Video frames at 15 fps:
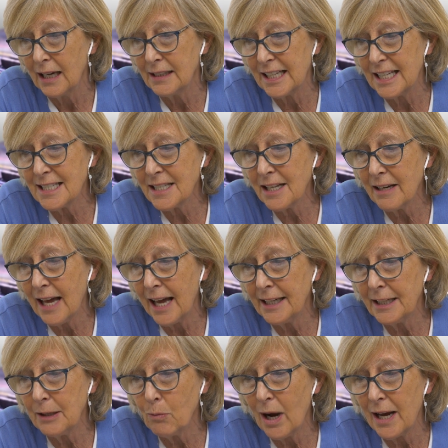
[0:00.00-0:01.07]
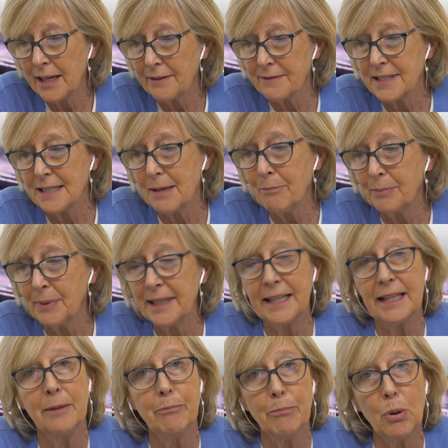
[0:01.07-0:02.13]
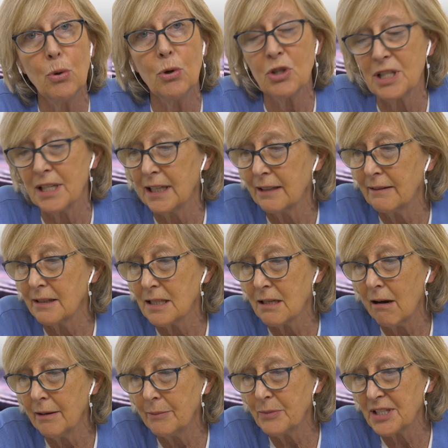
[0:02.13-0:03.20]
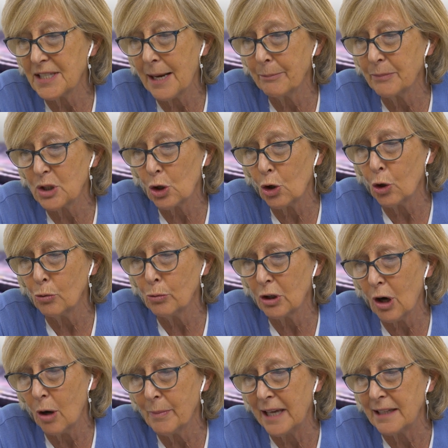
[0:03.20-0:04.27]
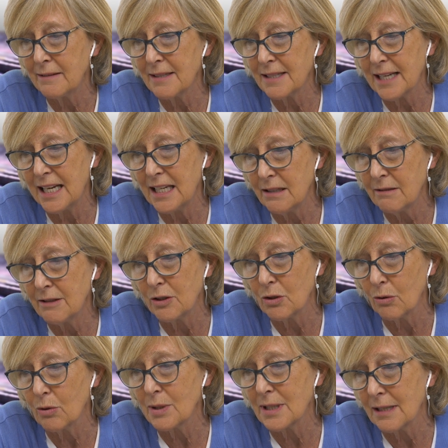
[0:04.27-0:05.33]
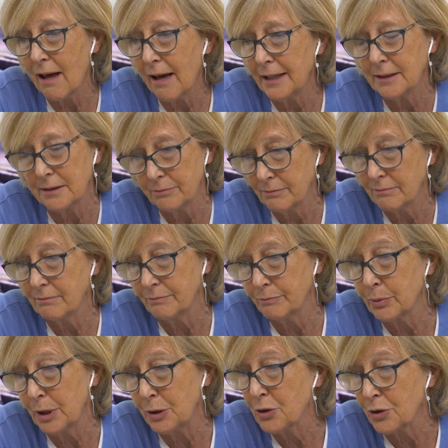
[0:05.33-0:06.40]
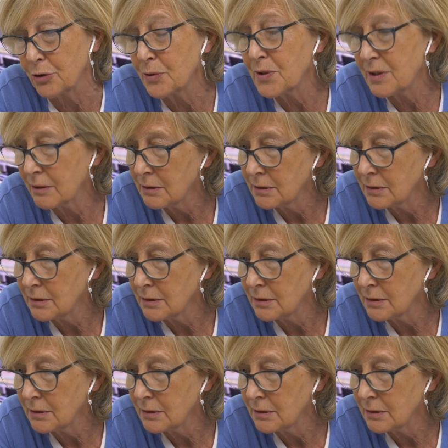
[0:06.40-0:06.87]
Is there any way of simply importing the time-stamped comments into DAWs like Pro Tools?"